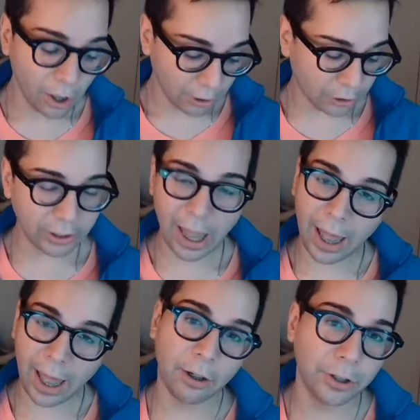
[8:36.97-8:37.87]
There's just that
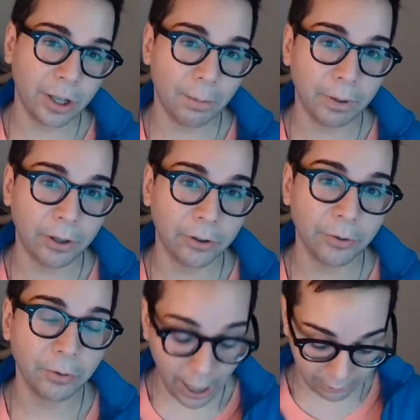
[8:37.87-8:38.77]
energy coming
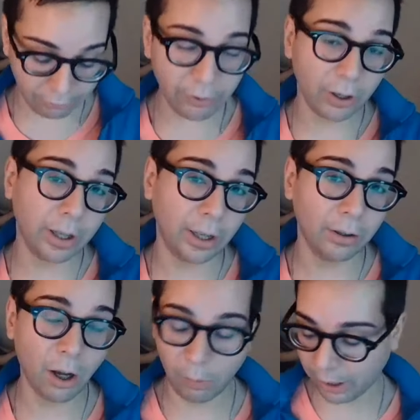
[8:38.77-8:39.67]
through. I feel it,
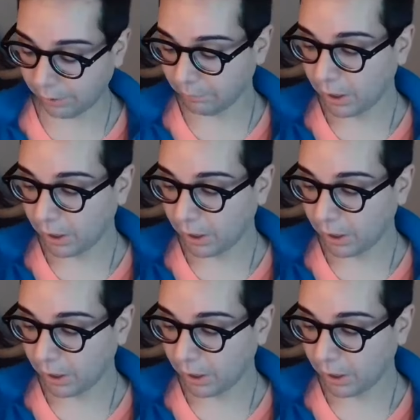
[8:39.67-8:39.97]
all right?